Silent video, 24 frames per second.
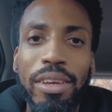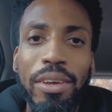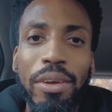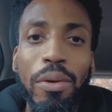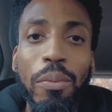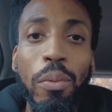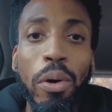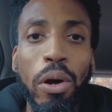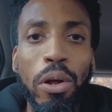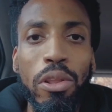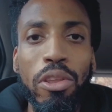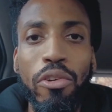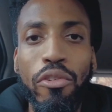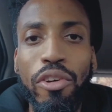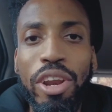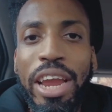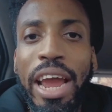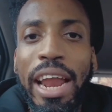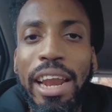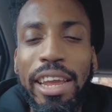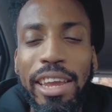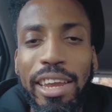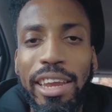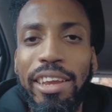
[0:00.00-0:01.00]
well, the
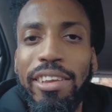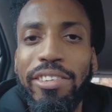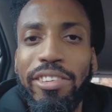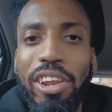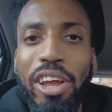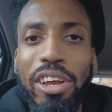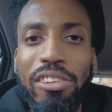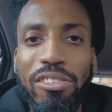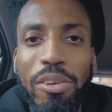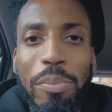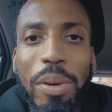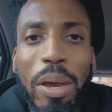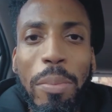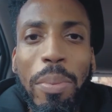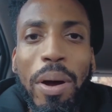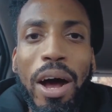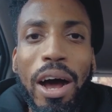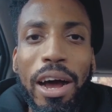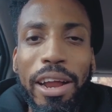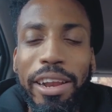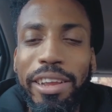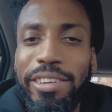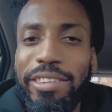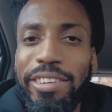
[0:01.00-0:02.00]
reality is learn to be a
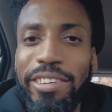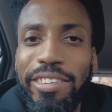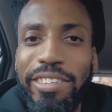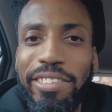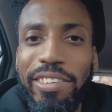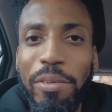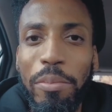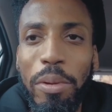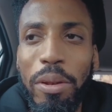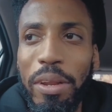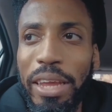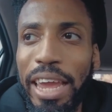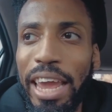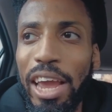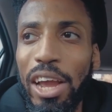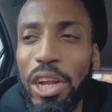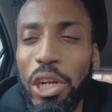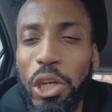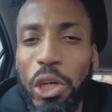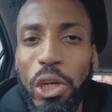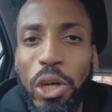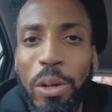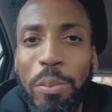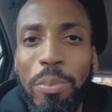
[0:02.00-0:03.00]
part of the system and get a
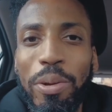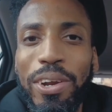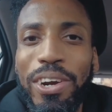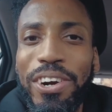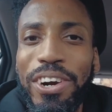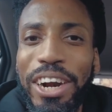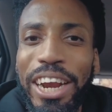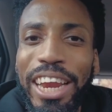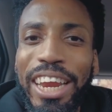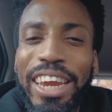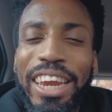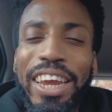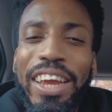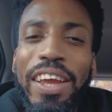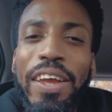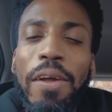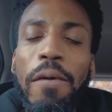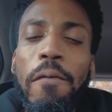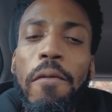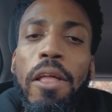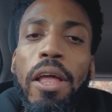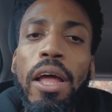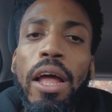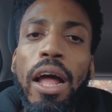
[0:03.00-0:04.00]
job, right?
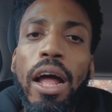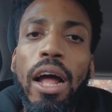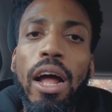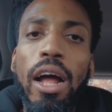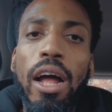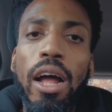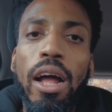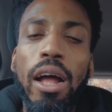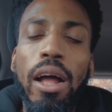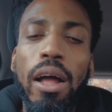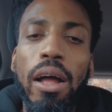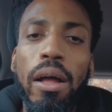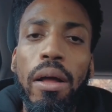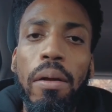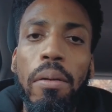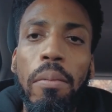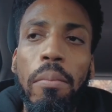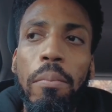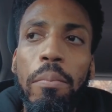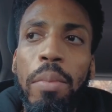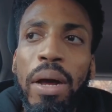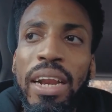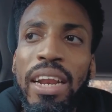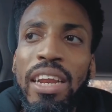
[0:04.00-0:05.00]

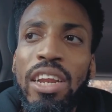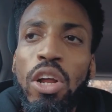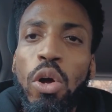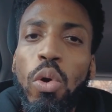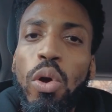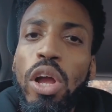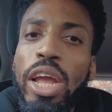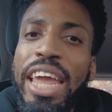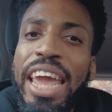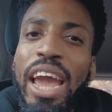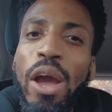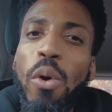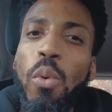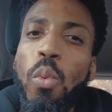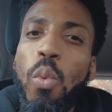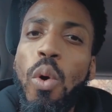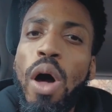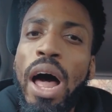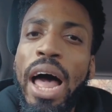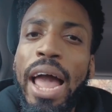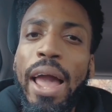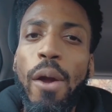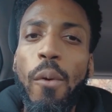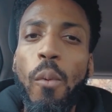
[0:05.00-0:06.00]
But they don't get
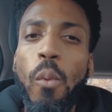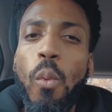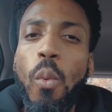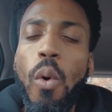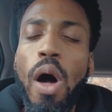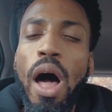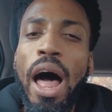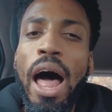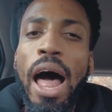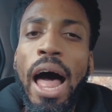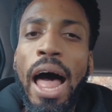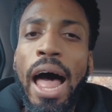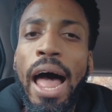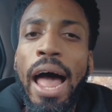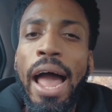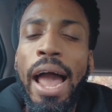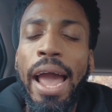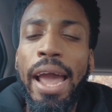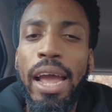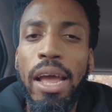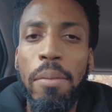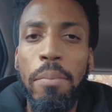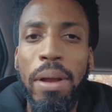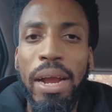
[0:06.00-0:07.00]
why.
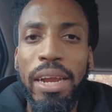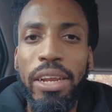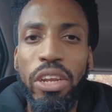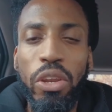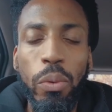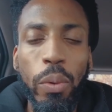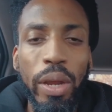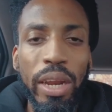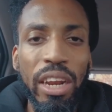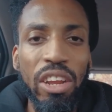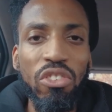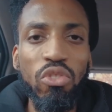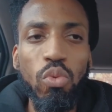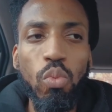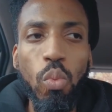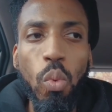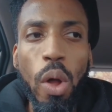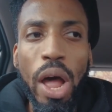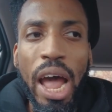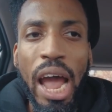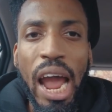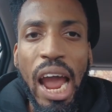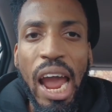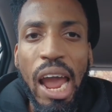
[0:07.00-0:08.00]
Why am I doing this?
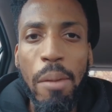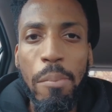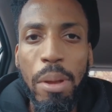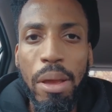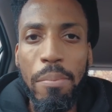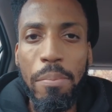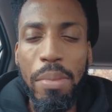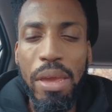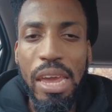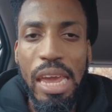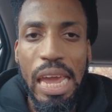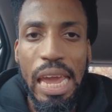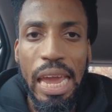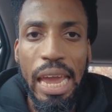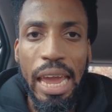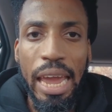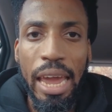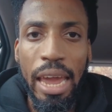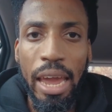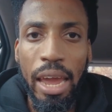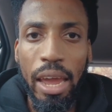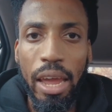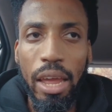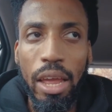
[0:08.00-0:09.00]
Why am I being
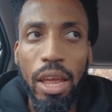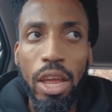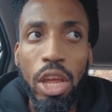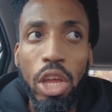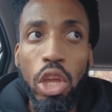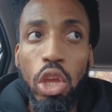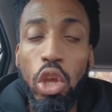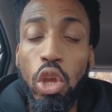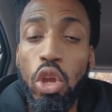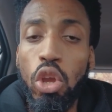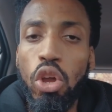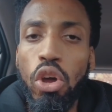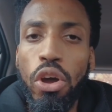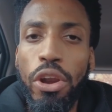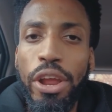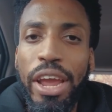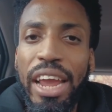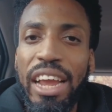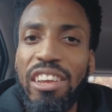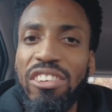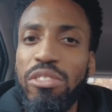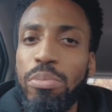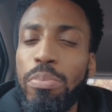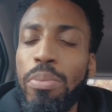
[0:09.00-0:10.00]
here? You gotta
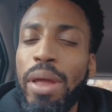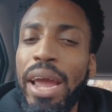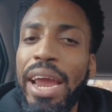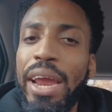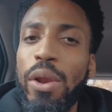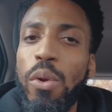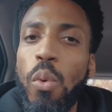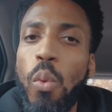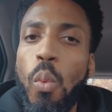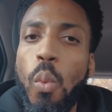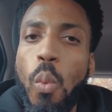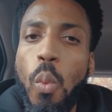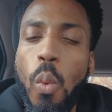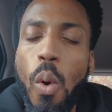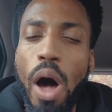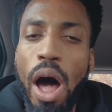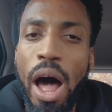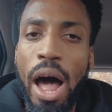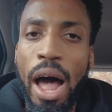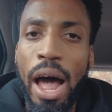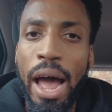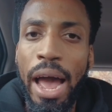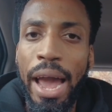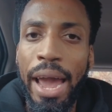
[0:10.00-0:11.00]
explain
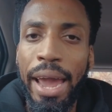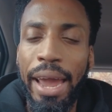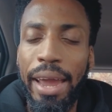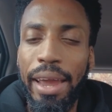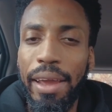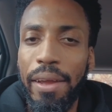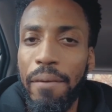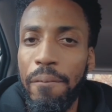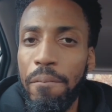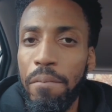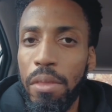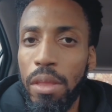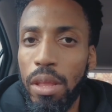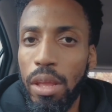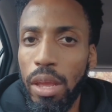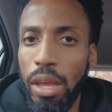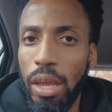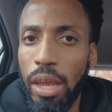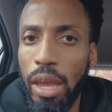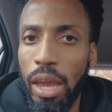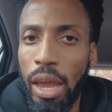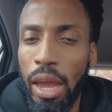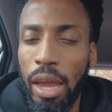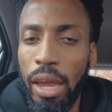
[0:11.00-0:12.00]
why,
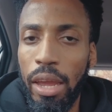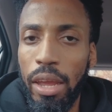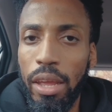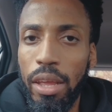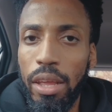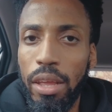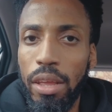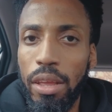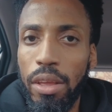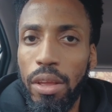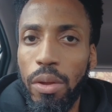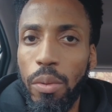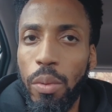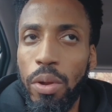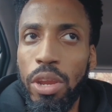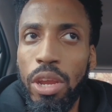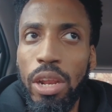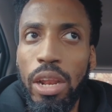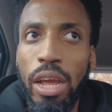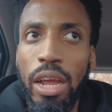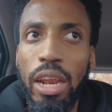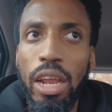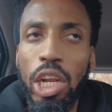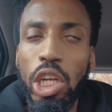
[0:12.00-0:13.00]
okay? When you
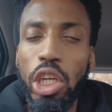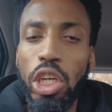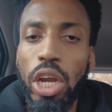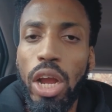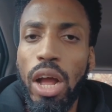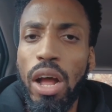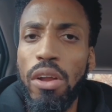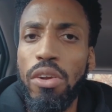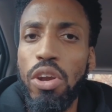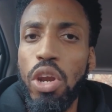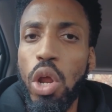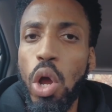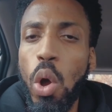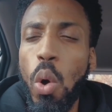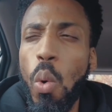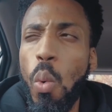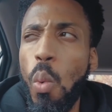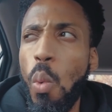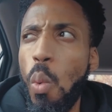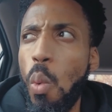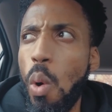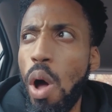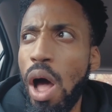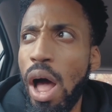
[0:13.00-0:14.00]
let the child know
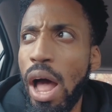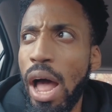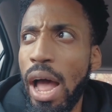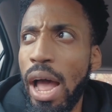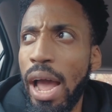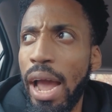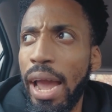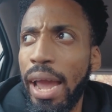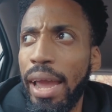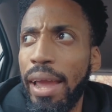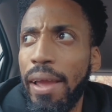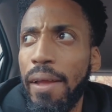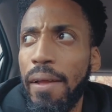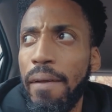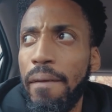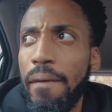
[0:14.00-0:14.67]
why,